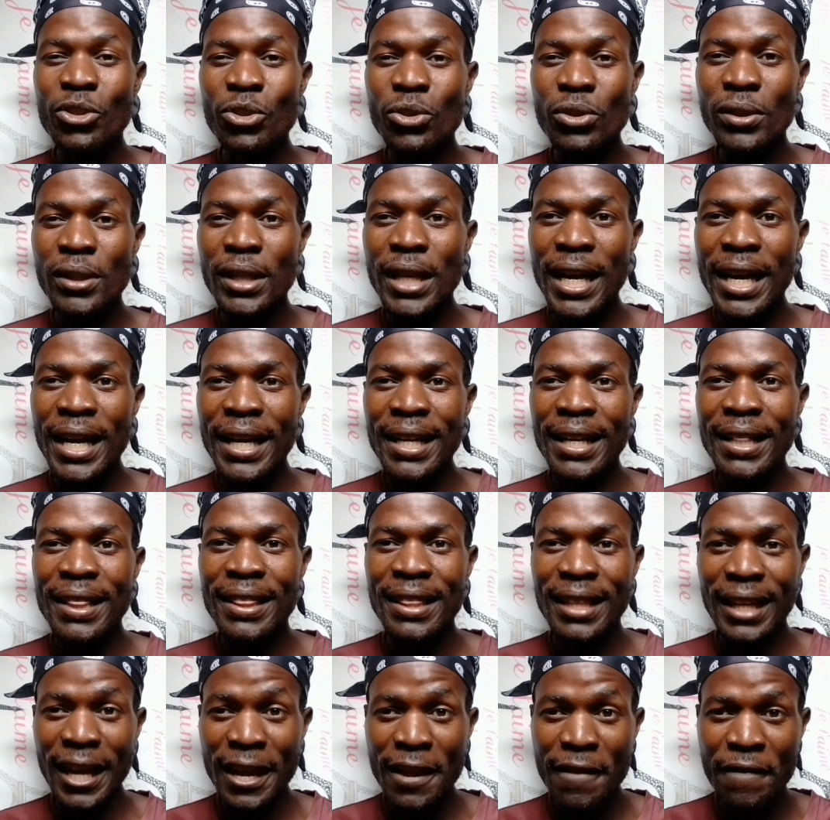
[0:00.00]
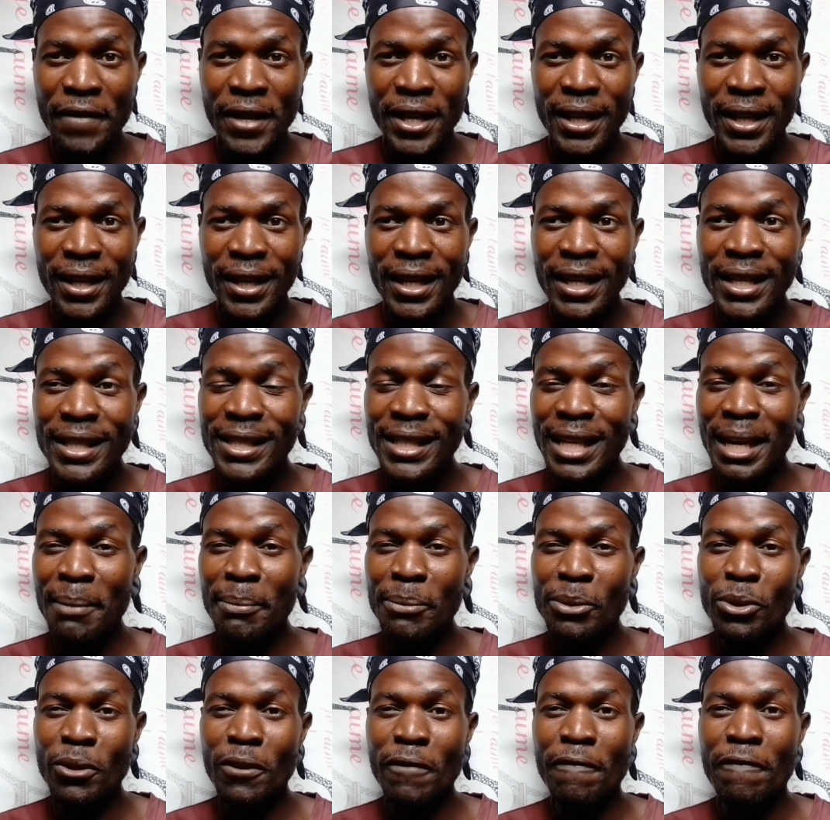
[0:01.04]
are thriving in terms
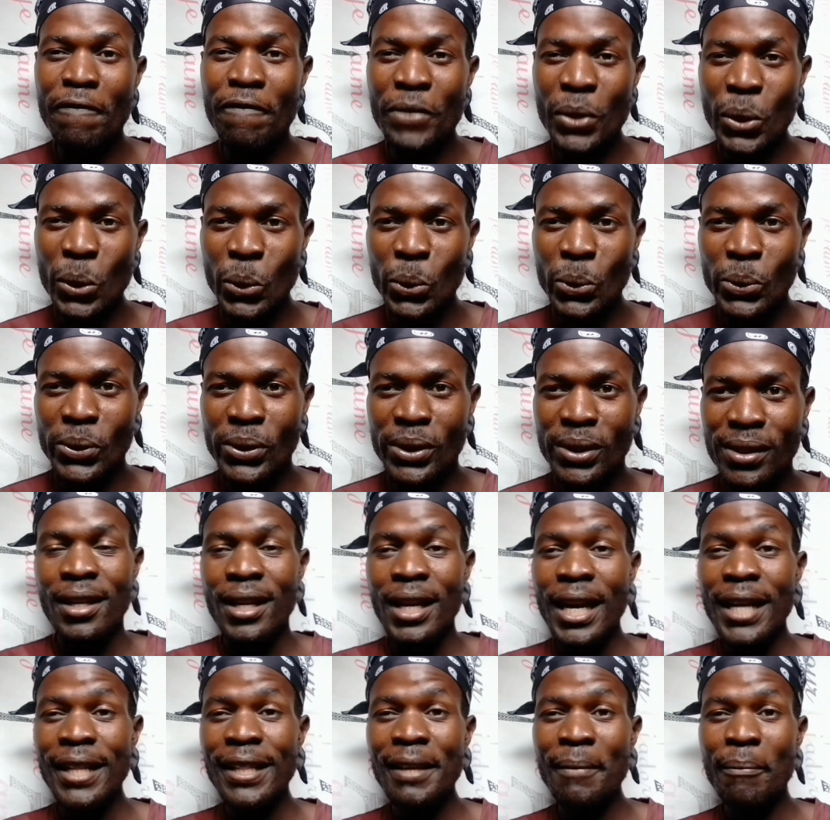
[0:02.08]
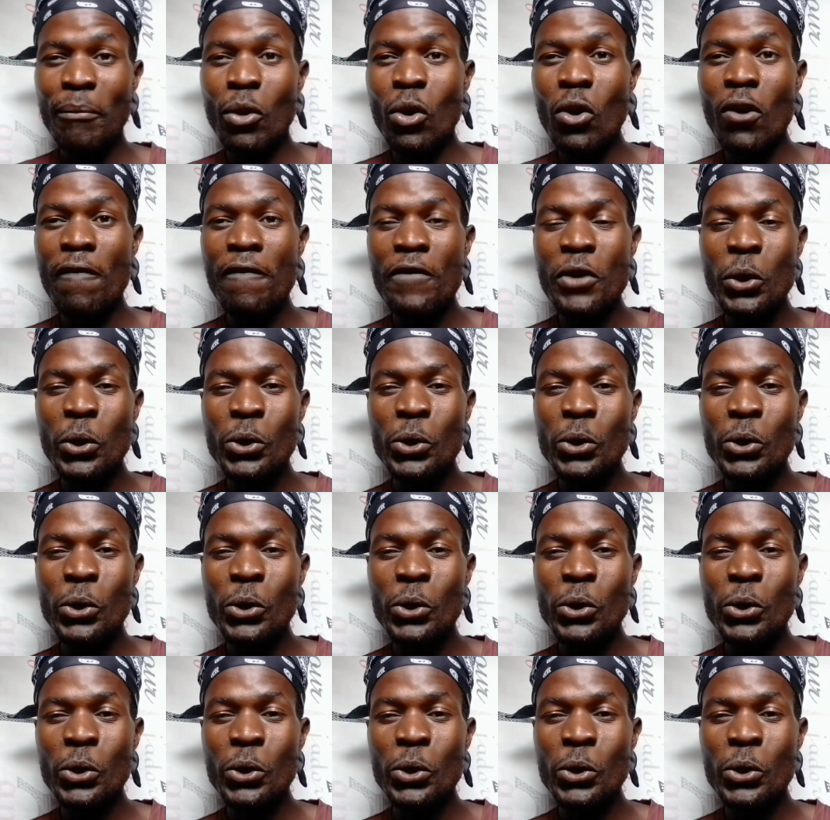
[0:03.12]
of views. And the more views